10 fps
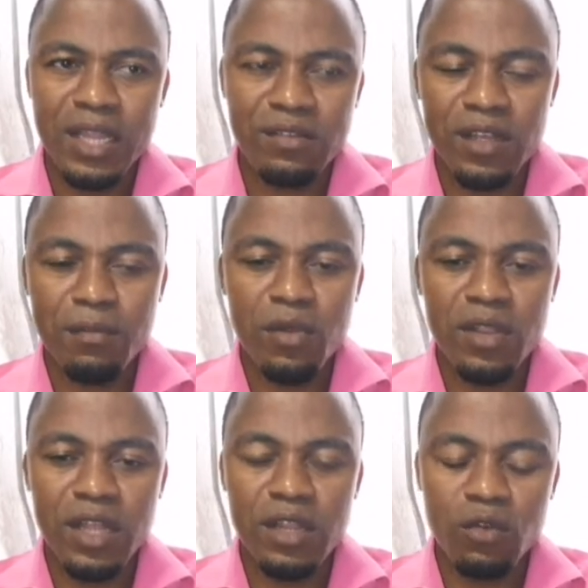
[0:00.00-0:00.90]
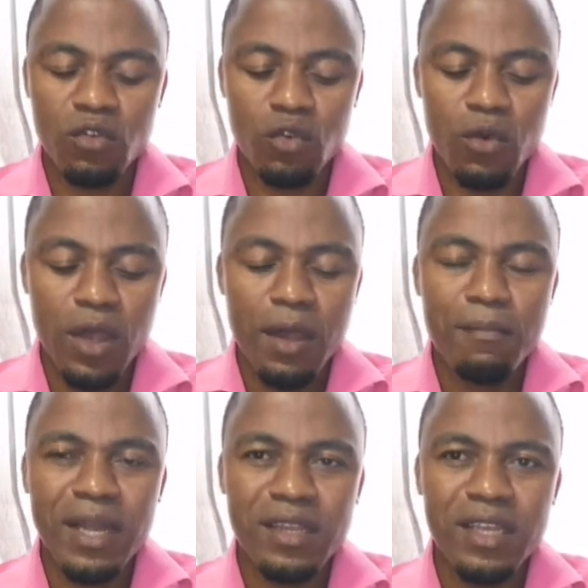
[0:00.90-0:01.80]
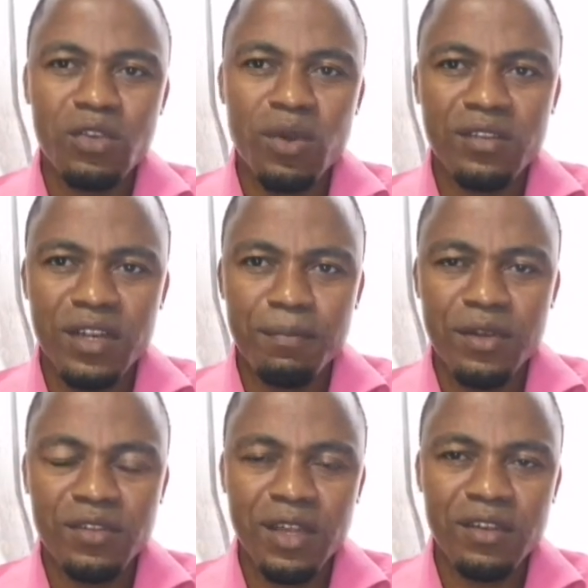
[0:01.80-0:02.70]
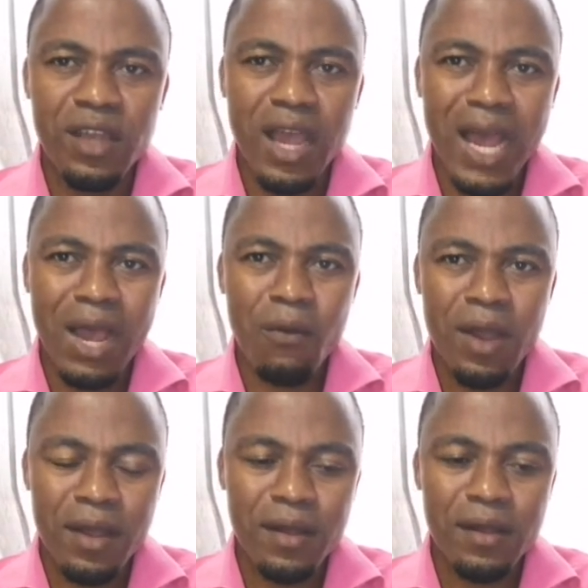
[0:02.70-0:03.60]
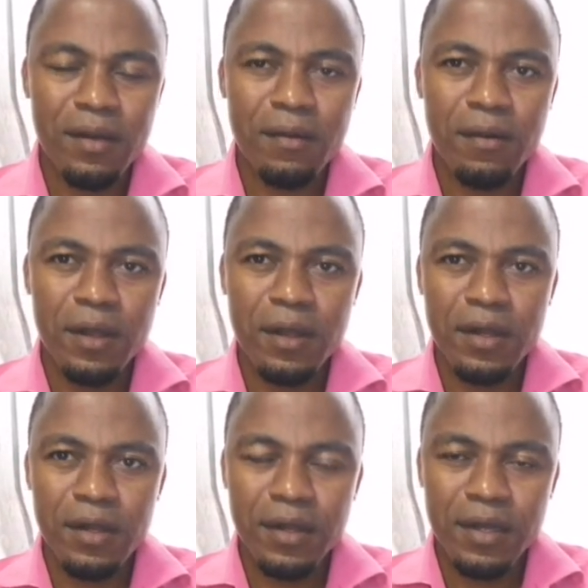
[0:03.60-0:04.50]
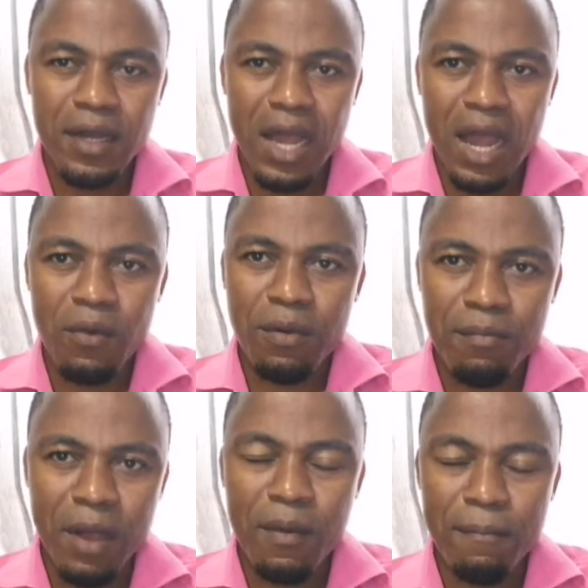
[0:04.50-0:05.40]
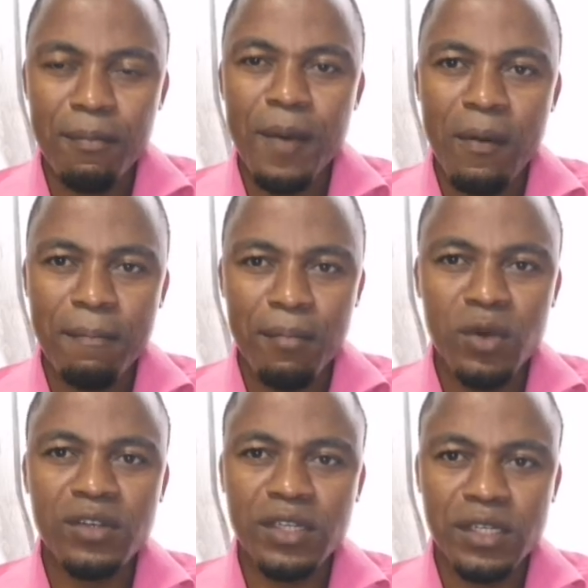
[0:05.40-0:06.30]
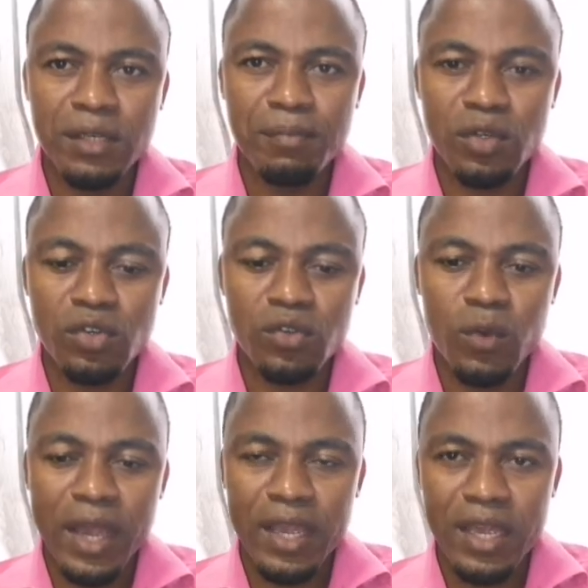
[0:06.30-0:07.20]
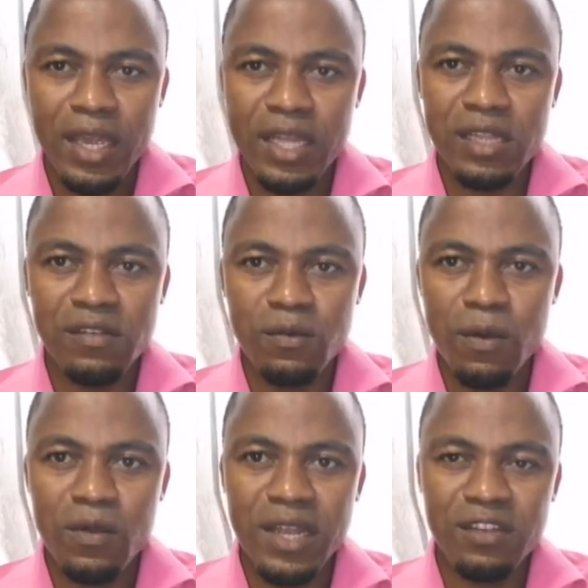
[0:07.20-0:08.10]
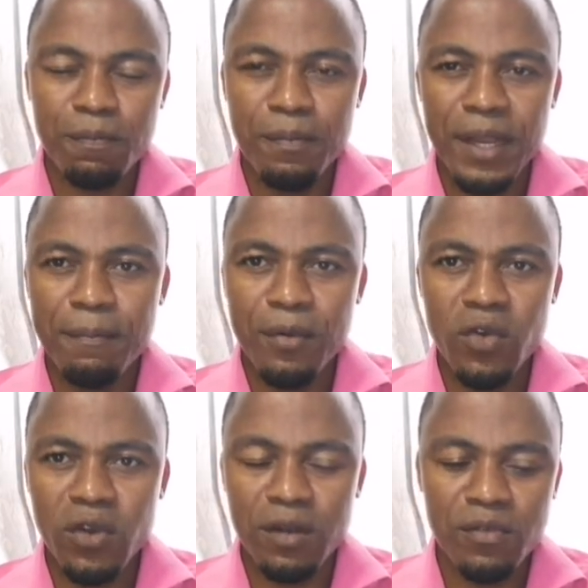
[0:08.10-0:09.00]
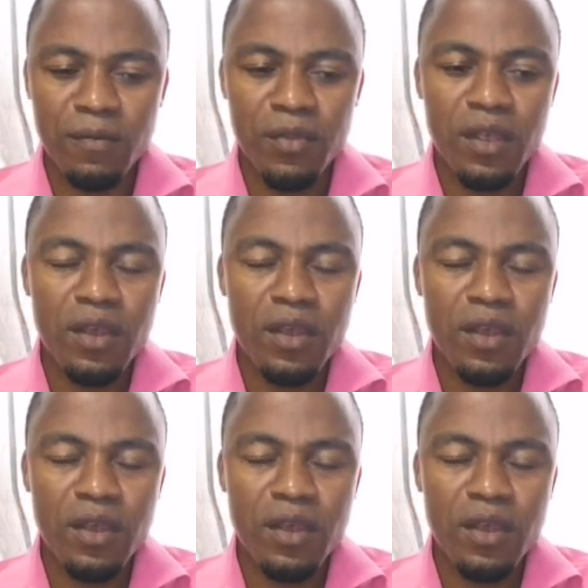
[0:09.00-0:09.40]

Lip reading: other ceremony that they would do. But it was representing our body, because we are here in this world as pilgrims.